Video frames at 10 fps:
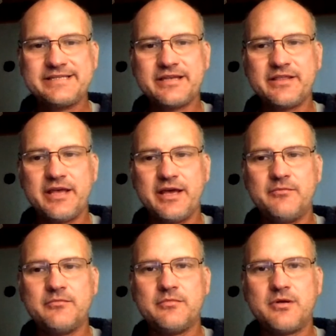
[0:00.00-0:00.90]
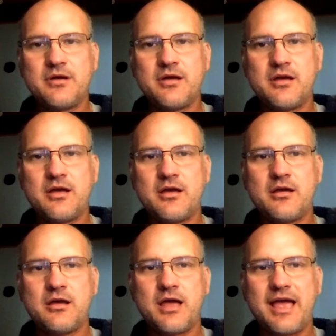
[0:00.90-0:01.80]
to them
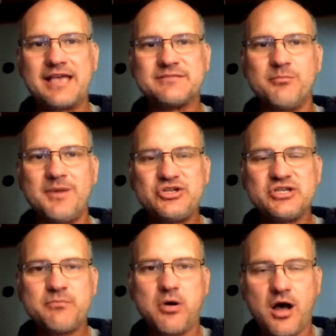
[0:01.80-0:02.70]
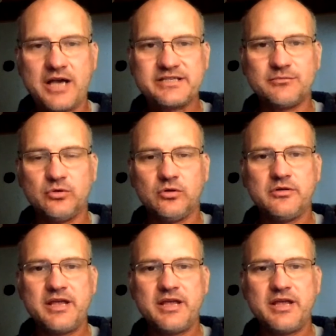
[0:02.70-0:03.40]
as much as possible.